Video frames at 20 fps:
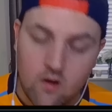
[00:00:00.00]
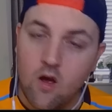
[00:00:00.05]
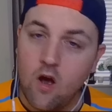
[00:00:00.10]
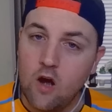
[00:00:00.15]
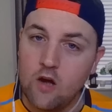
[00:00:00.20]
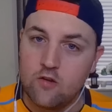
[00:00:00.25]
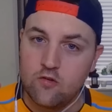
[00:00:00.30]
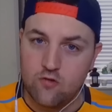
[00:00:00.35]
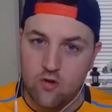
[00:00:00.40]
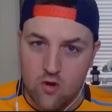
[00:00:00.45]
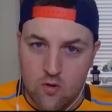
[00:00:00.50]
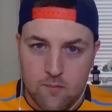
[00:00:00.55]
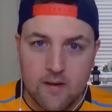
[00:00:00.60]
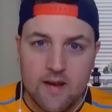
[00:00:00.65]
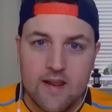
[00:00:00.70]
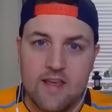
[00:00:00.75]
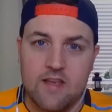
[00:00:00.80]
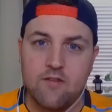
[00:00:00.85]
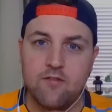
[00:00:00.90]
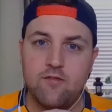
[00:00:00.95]
I do
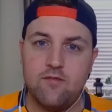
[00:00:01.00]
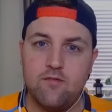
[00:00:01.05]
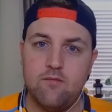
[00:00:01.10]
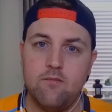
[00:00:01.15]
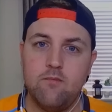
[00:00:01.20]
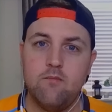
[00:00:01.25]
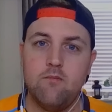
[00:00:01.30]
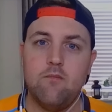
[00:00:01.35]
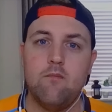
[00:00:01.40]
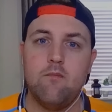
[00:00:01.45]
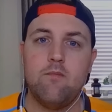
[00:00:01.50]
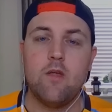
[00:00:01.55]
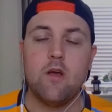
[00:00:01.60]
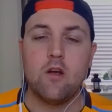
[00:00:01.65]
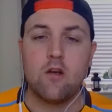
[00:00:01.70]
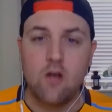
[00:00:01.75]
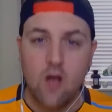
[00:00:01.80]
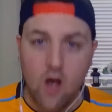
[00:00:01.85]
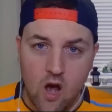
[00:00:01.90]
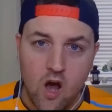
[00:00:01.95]
believe
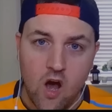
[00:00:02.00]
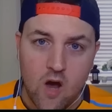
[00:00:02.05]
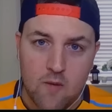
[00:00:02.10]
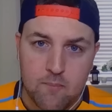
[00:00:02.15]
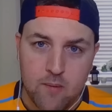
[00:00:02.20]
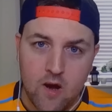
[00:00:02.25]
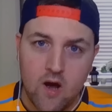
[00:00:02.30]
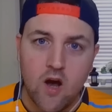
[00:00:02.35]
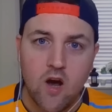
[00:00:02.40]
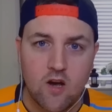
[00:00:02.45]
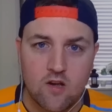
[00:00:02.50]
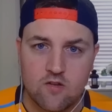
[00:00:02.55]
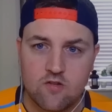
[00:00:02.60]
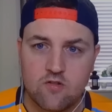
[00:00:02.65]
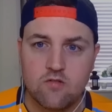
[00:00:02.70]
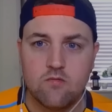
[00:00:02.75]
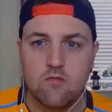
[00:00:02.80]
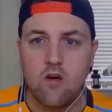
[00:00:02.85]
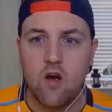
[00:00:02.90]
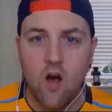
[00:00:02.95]
that car parts
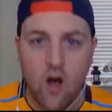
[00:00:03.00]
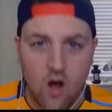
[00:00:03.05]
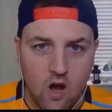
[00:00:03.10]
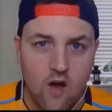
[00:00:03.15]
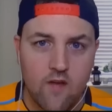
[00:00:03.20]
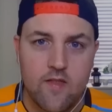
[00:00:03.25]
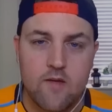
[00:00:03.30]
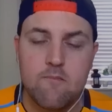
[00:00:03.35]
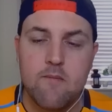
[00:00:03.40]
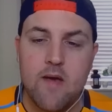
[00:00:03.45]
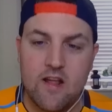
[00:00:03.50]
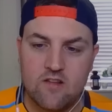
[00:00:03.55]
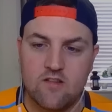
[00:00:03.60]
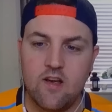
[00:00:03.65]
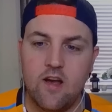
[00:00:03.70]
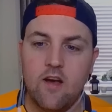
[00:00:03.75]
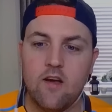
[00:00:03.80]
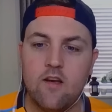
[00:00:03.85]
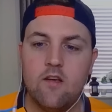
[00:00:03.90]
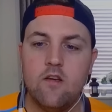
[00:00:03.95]
are the
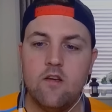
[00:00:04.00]
meta